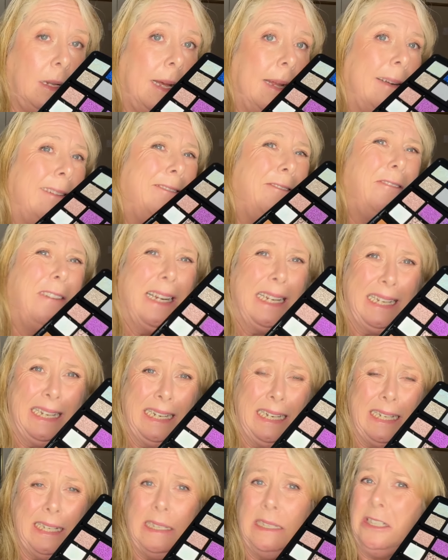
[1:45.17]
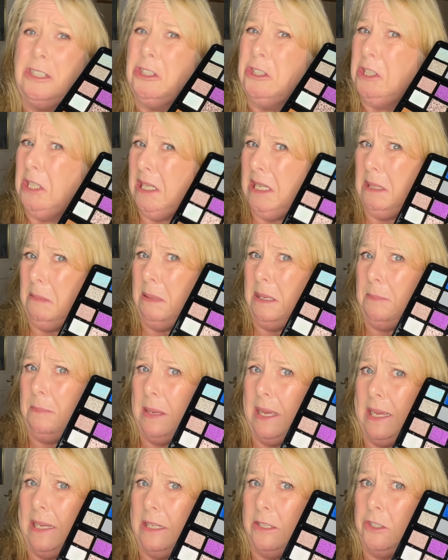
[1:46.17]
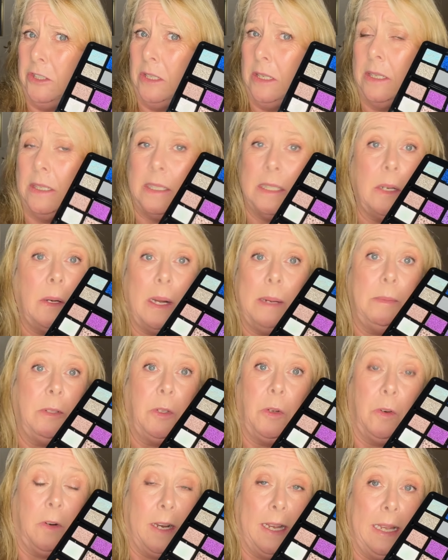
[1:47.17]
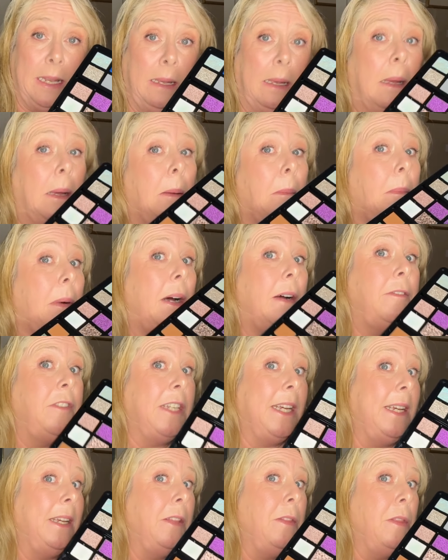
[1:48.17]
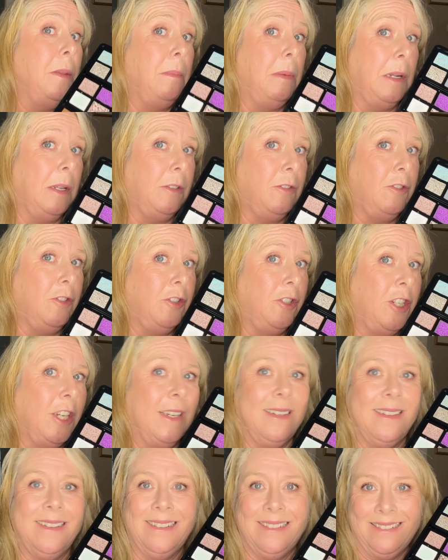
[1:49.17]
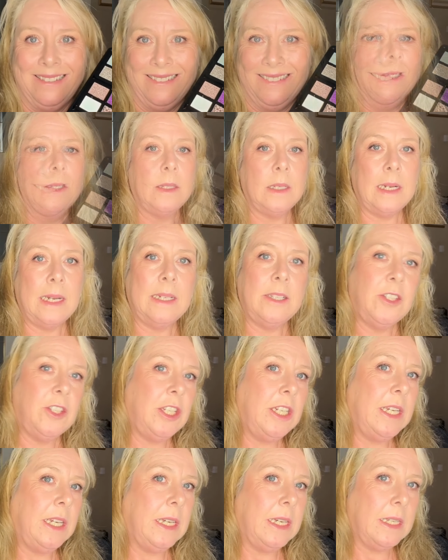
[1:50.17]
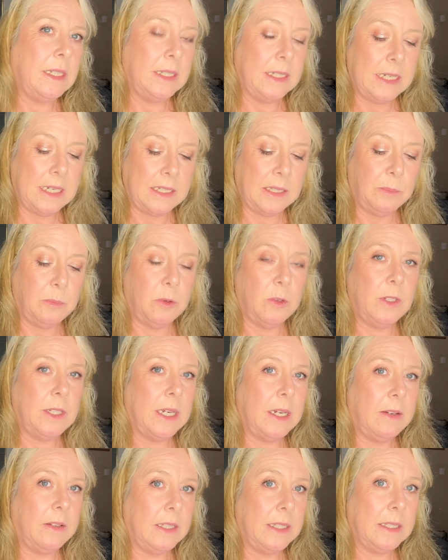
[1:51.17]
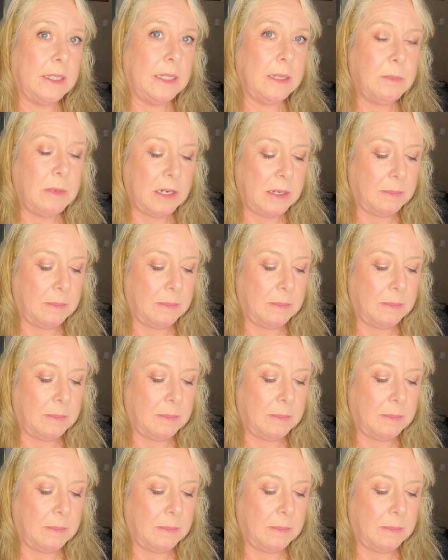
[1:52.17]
and frankly, just a little bit beige. So I'm sorry, but I've taken the plunge. So last year, Danessa brought out a similar